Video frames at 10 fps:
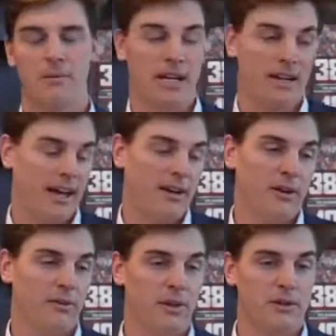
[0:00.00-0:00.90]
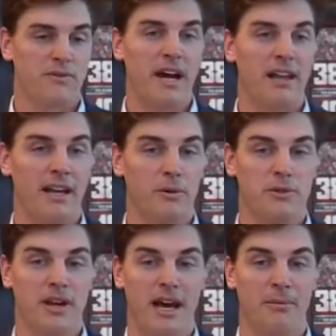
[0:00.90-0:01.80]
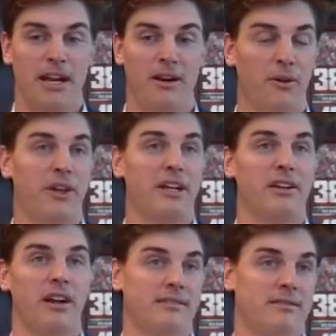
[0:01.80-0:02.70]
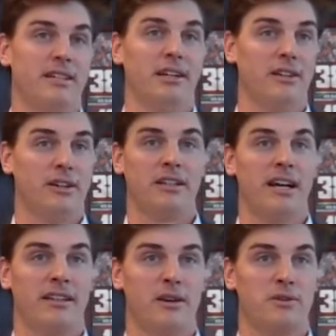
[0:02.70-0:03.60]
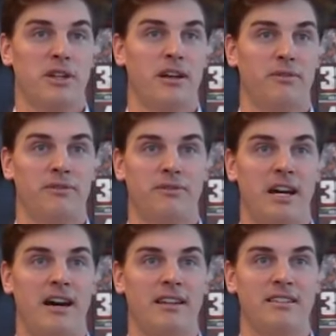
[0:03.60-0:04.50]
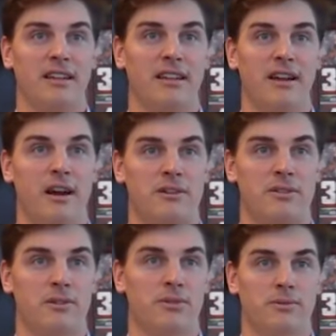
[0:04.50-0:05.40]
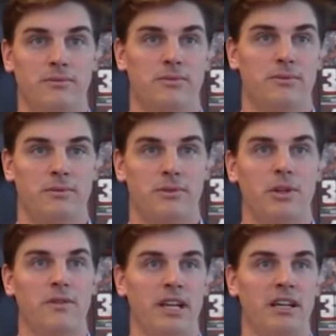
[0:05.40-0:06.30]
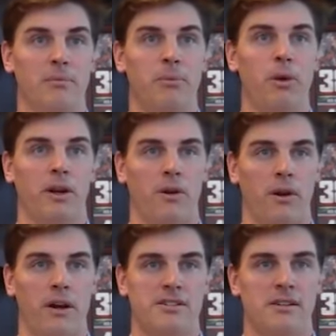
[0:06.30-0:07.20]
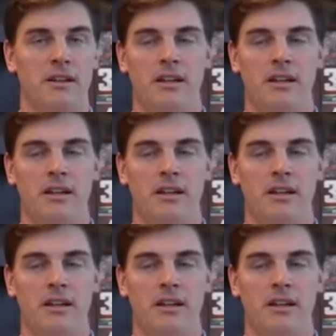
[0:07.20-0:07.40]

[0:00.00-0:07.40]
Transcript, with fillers: I mean, I don't know if there was foul language or not, but I don't think there it didn't look like there was enough content there to to even get a point across.